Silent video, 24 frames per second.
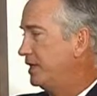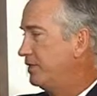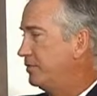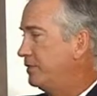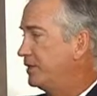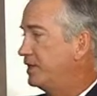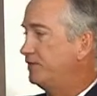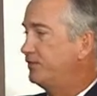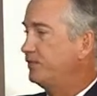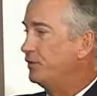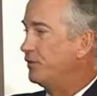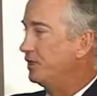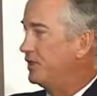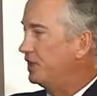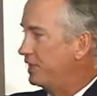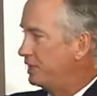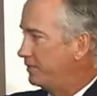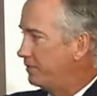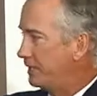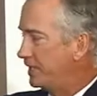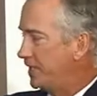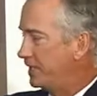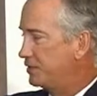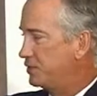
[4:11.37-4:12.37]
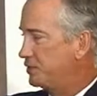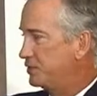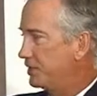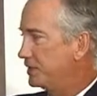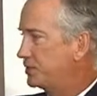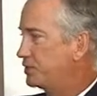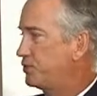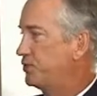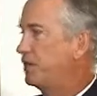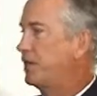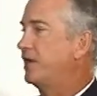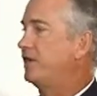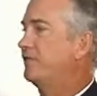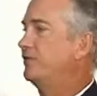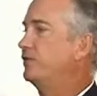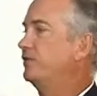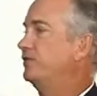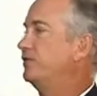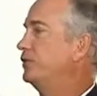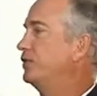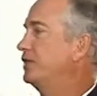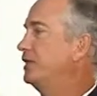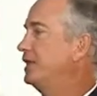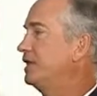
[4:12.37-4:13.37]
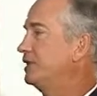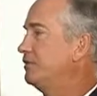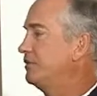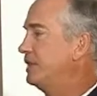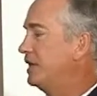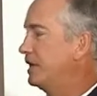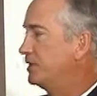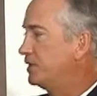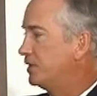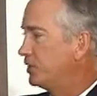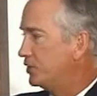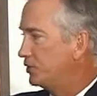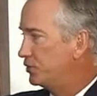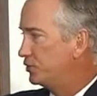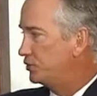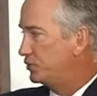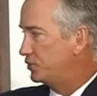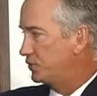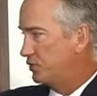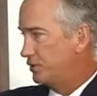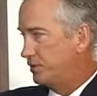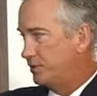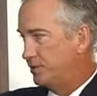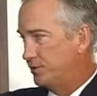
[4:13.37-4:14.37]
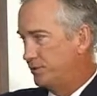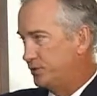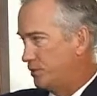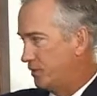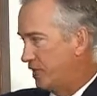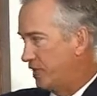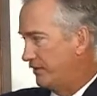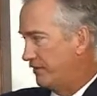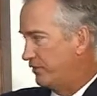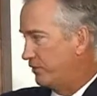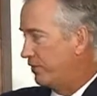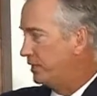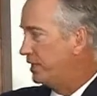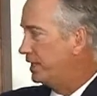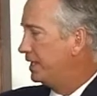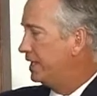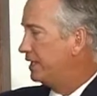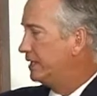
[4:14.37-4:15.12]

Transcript: But if you're hit by a drunk driver, if you're hit by an uninsured driver